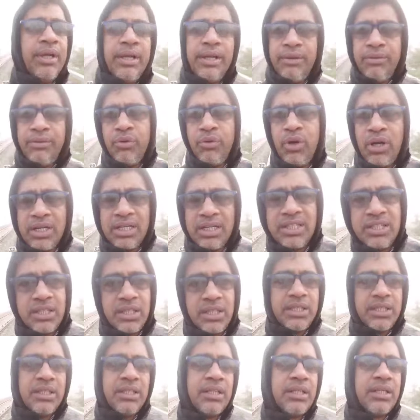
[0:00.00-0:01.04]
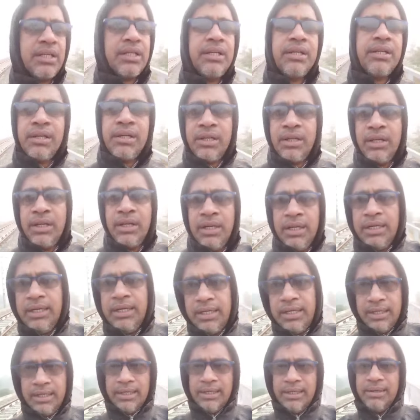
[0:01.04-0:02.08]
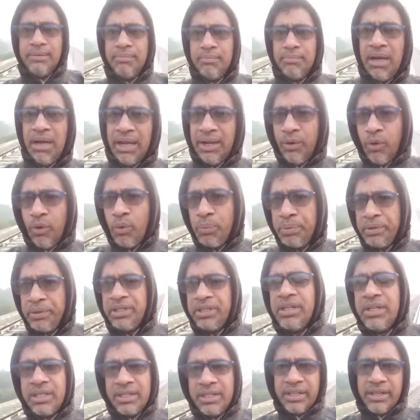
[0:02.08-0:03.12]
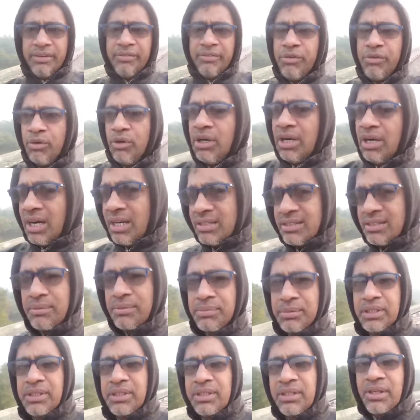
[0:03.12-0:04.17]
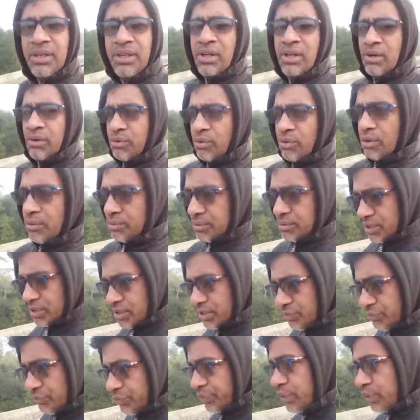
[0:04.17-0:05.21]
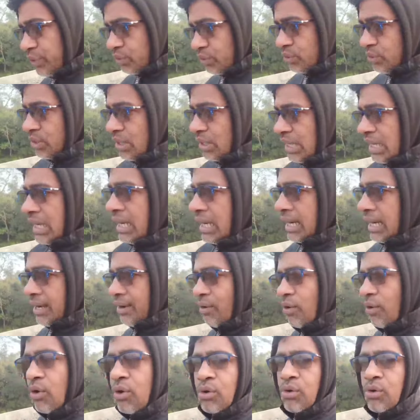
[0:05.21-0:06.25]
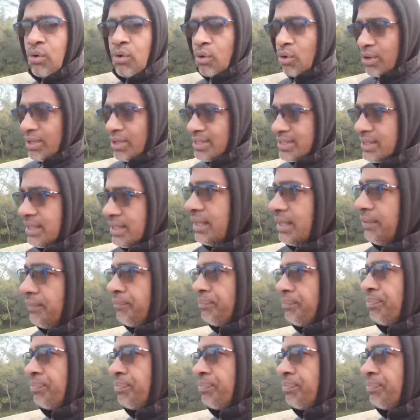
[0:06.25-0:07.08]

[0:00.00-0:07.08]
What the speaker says: if you understand my opinion, if you learn something from this video, I always say